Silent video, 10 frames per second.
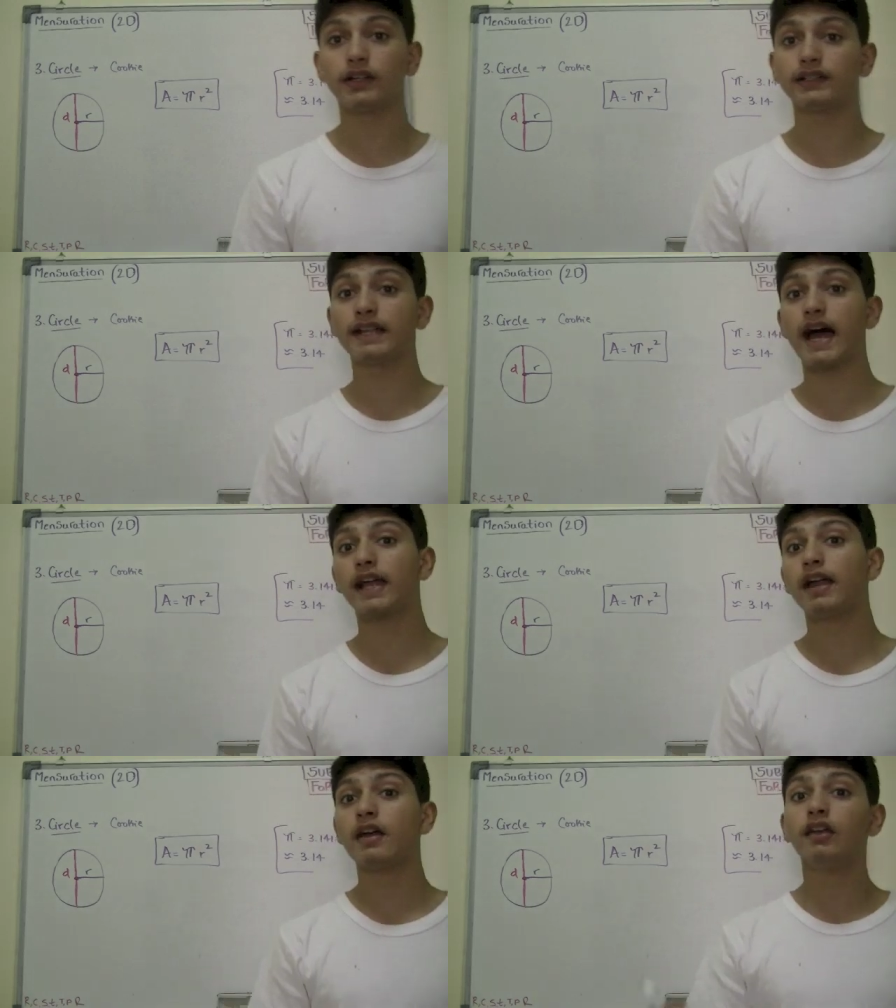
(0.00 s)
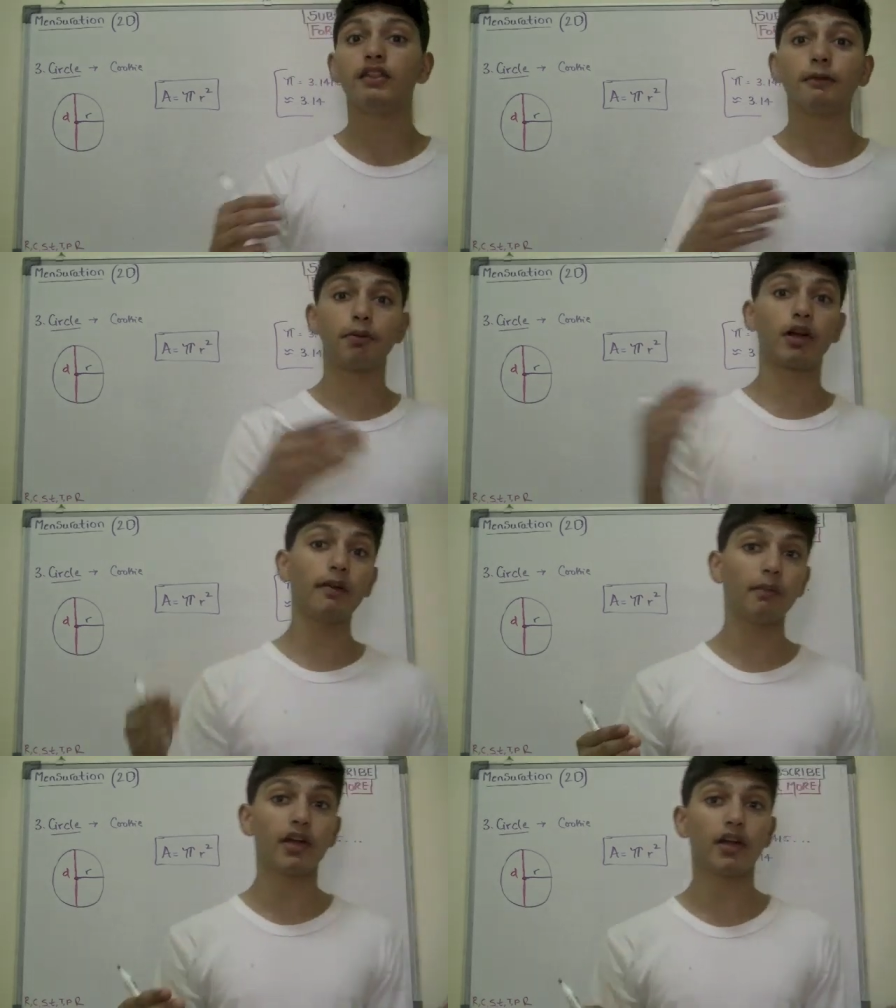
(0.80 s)
is that the
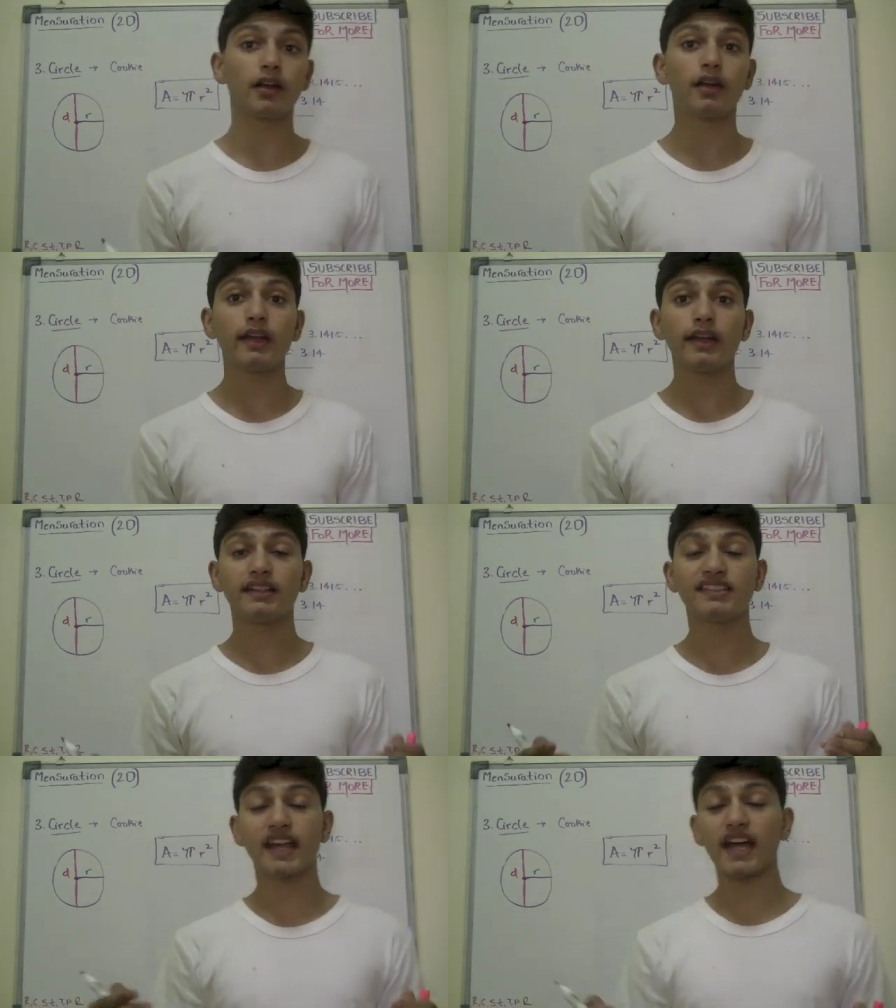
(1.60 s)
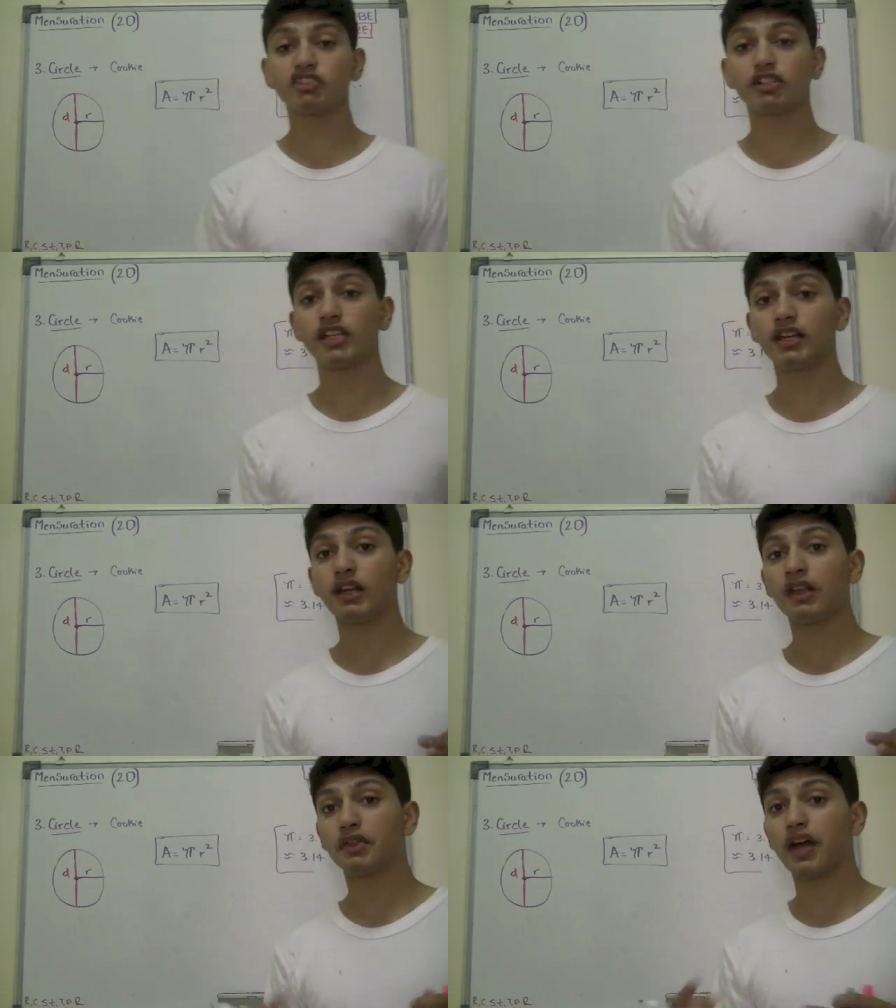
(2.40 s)
perimeter, it's
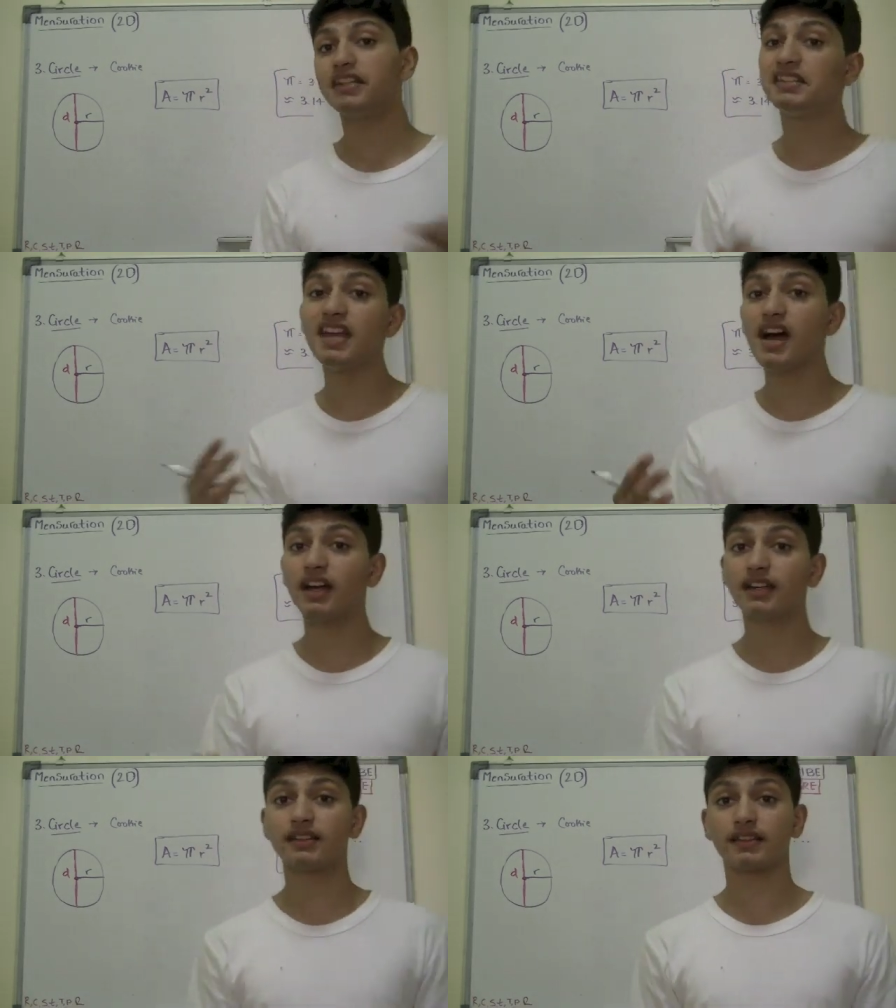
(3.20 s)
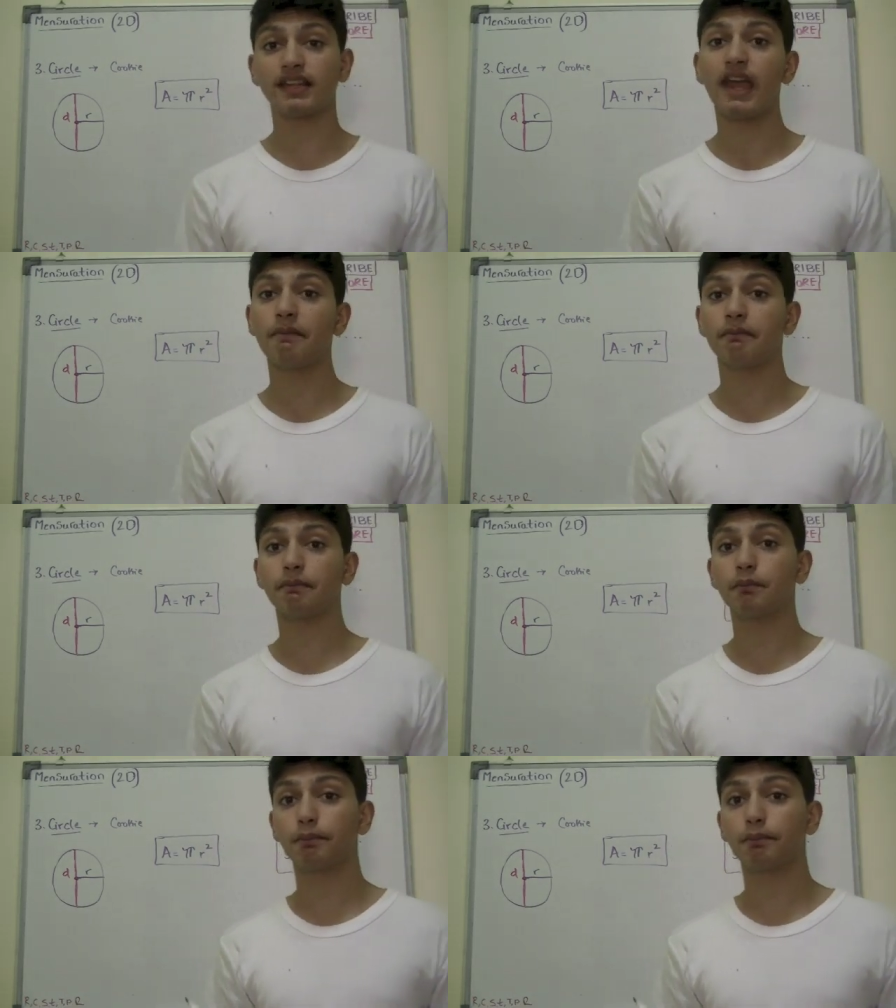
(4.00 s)
actually, the idea is the same